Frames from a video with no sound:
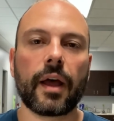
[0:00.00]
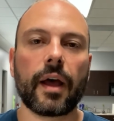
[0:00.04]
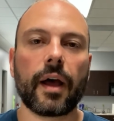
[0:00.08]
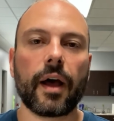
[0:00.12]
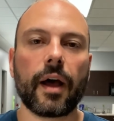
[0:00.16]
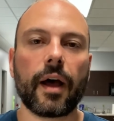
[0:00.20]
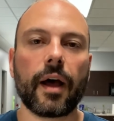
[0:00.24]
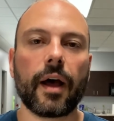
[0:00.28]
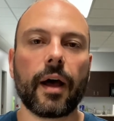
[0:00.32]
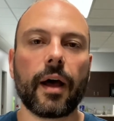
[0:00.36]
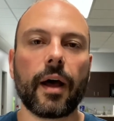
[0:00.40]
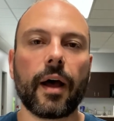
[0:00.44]

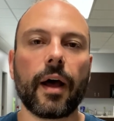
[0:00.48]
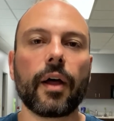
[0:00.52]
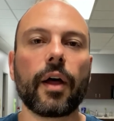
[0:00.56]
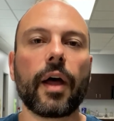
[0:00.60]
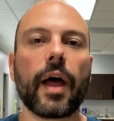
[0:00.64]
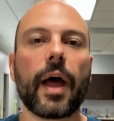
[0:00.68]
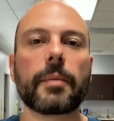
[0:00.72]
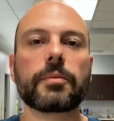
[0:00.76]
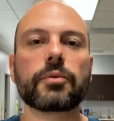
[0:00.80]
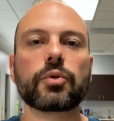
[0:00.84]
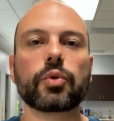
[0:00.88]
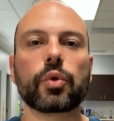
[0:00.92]
Uh,
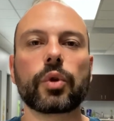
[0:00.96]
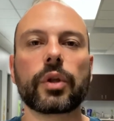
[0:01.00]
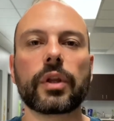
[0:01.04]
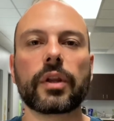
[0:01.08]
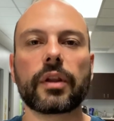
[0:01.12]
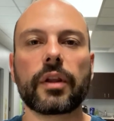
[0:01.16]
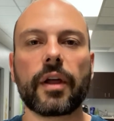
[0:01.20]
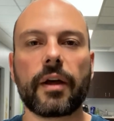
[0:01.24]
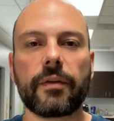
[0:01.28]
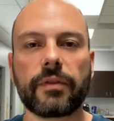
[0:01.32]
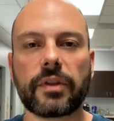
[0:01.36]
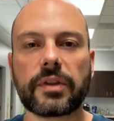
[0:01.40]
absolutely
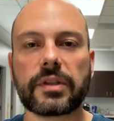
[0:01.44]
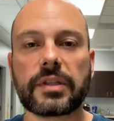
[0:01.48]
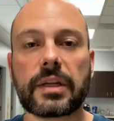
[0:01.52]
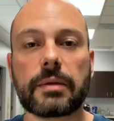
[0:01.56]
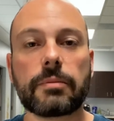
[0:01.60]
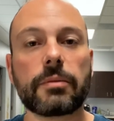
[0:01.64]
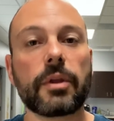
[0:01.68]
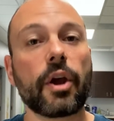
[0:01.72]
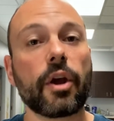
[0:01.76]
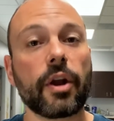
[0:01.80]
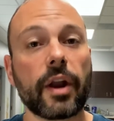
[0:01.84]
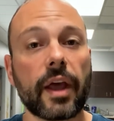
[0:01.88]
love the team
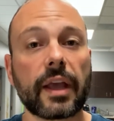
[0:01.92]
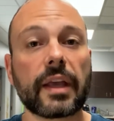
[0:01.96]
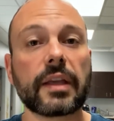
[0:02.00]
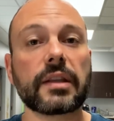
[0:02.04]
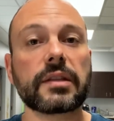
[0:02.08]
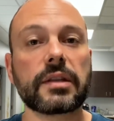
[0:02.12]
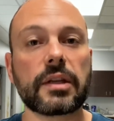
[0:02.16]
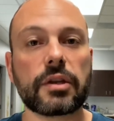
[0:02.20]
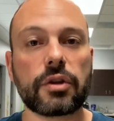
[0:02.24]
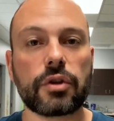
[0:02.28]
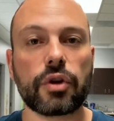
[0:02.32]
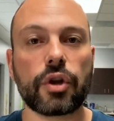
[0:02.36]
there, and I
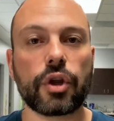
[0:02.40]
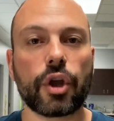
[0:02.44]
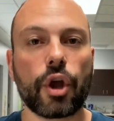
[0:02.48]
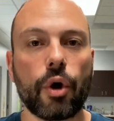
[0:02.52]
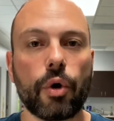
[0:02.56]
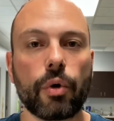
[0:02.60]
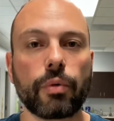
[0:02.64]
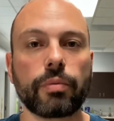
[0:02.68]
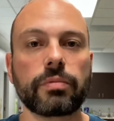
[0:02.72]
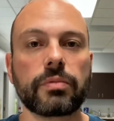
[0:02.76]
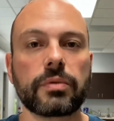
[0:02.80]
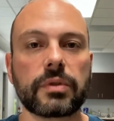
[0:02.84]
continue to
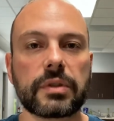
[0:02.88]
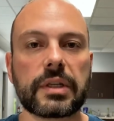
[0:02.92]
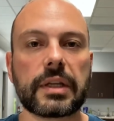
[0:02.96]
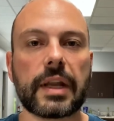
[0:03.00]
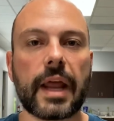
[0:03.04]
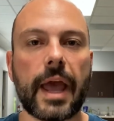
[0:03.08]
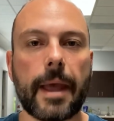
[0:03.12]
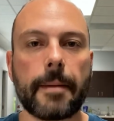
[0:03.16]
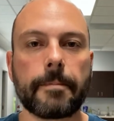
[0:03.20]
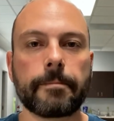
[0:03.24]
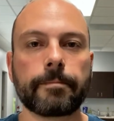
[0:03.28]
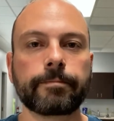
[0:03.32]
go
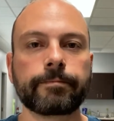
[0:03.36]
today.